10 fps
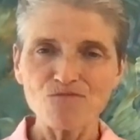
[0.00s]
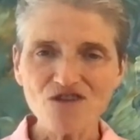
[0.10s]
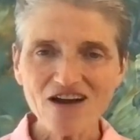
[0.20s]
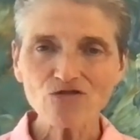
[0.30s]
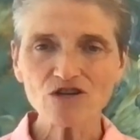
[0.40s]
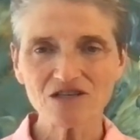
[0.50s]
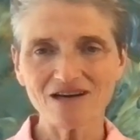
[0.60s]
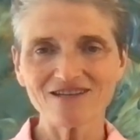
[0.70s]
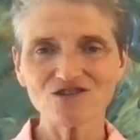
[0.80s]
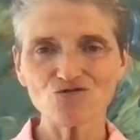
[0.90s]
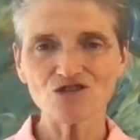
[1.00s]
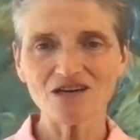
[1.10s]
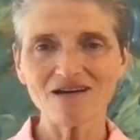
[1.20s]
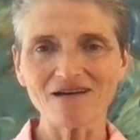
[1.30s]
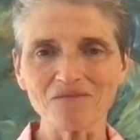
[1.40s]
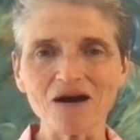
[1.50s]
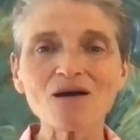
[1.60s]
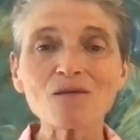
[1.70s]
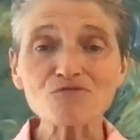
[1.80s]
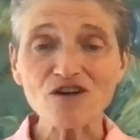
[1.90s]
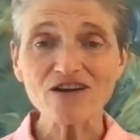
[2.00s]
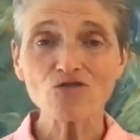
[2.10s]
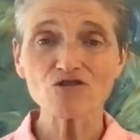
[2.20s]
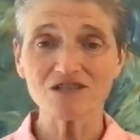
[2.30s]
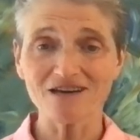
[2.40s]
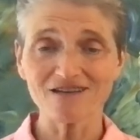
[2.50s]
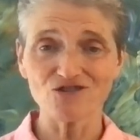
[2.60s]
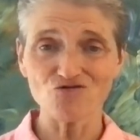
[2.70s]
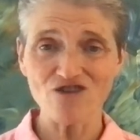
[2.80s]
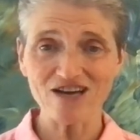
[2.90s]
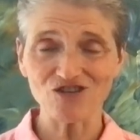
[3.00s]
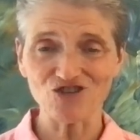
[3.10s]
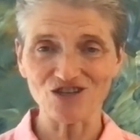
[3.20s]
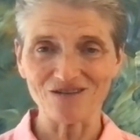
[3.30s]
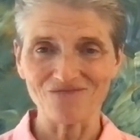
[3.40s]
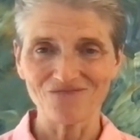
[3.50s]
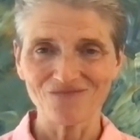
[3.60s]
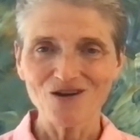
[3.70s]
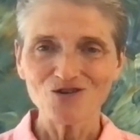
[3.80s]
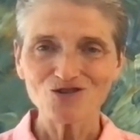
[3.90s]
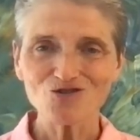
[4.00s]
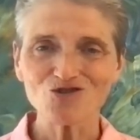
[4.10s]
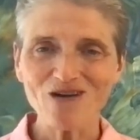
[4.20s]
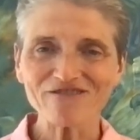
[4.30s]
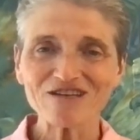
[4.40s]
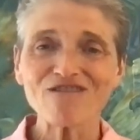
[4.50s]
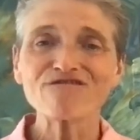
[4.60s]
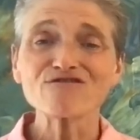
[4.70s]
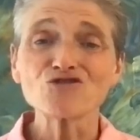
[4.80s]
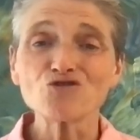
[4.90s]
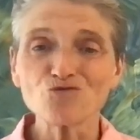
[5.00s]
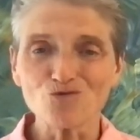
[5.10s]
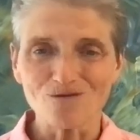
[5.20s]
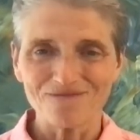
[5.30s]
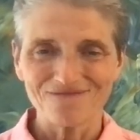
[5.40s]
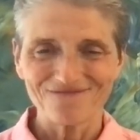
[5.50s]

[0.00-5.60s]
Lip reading: Prioritize your time, prioritize your energy so that you have enough for you.